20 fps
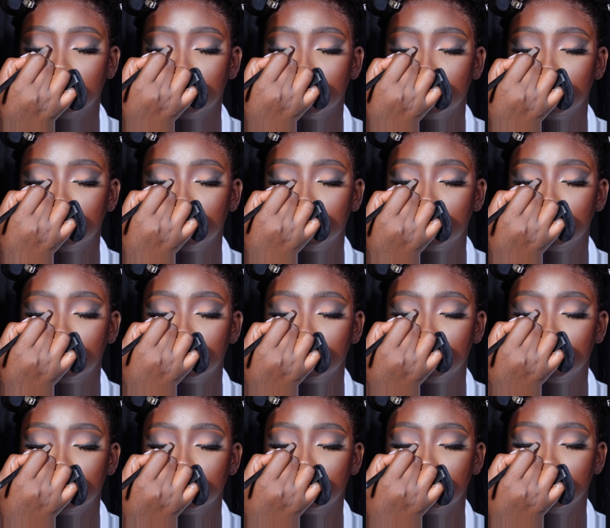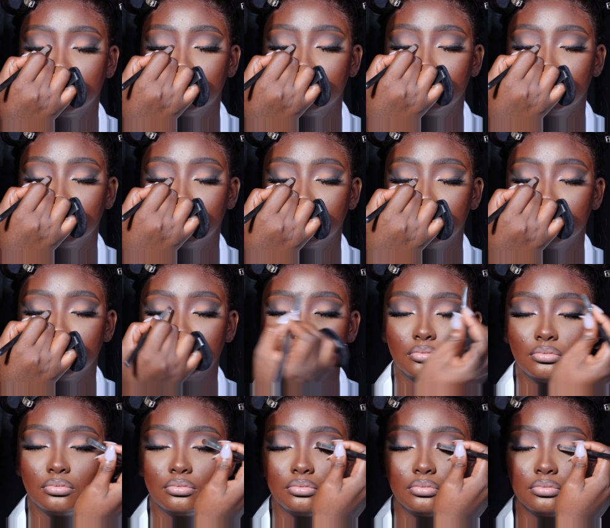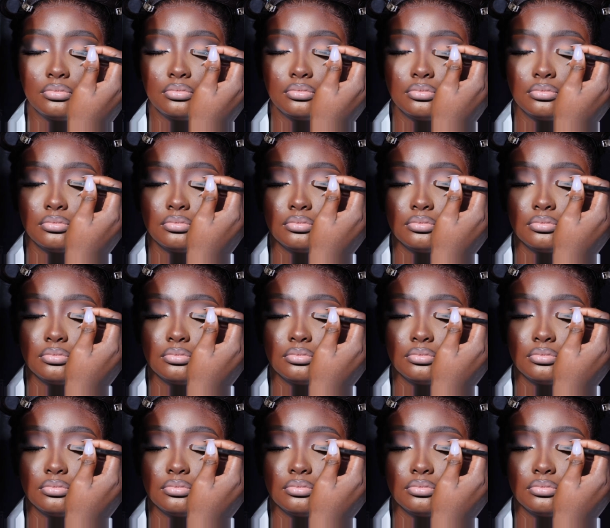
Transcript: Nobody speaks.